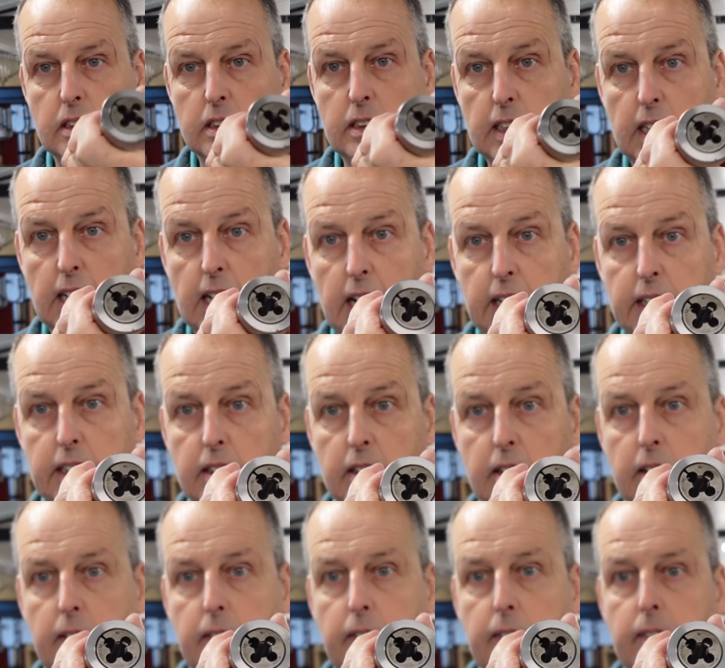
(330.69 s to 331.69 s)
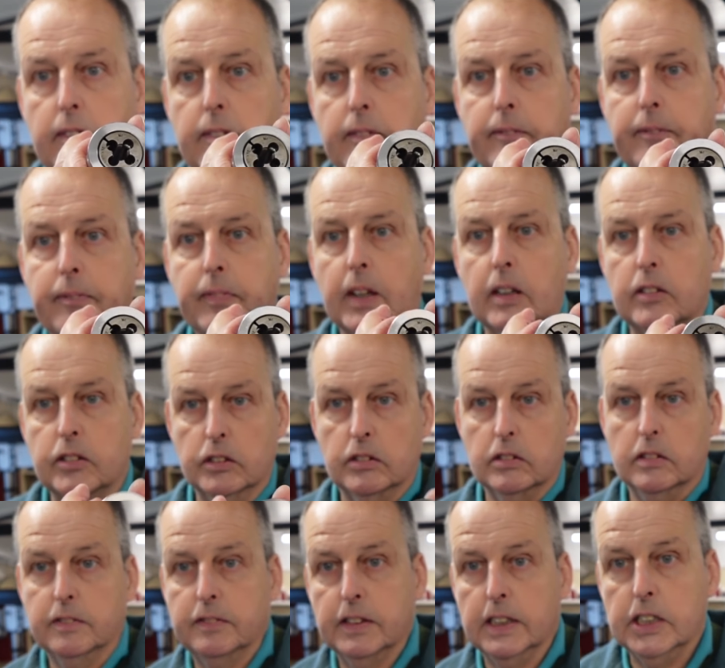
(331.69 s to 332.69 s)
die to do
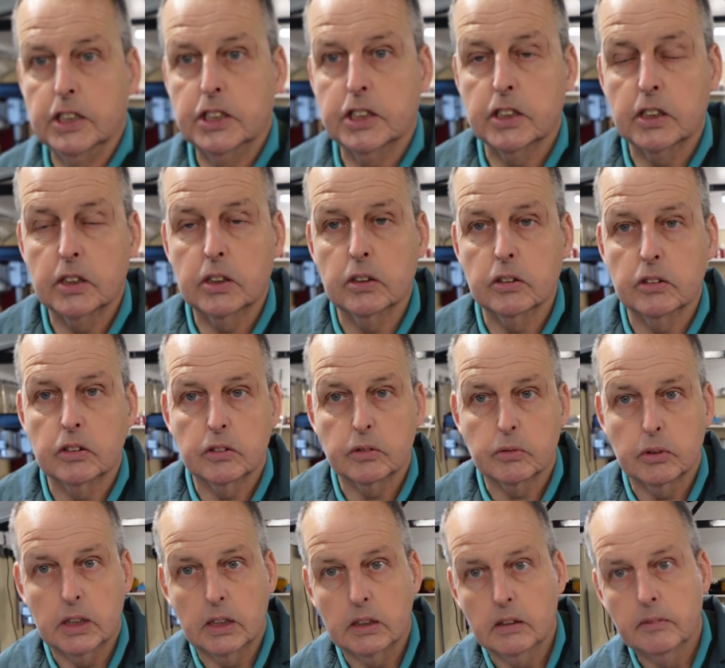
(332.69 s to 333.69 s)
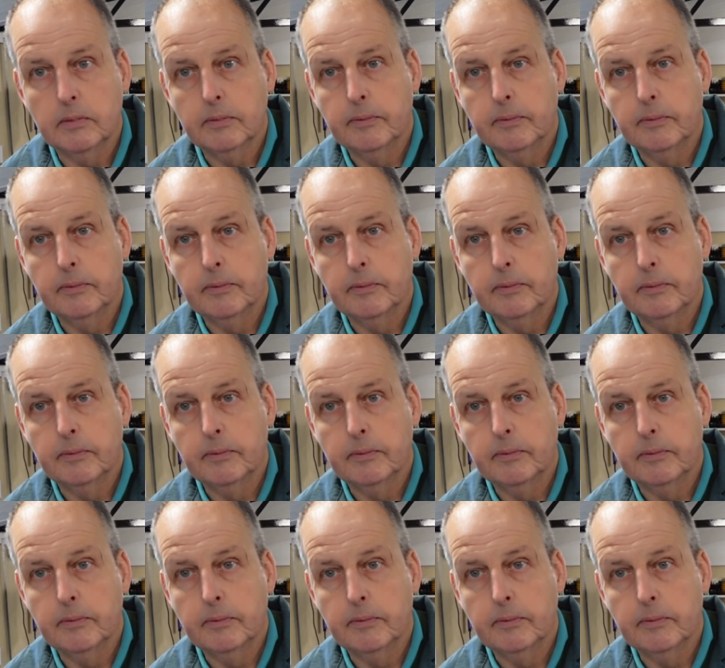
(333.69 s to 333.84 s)
a finishing cut as well.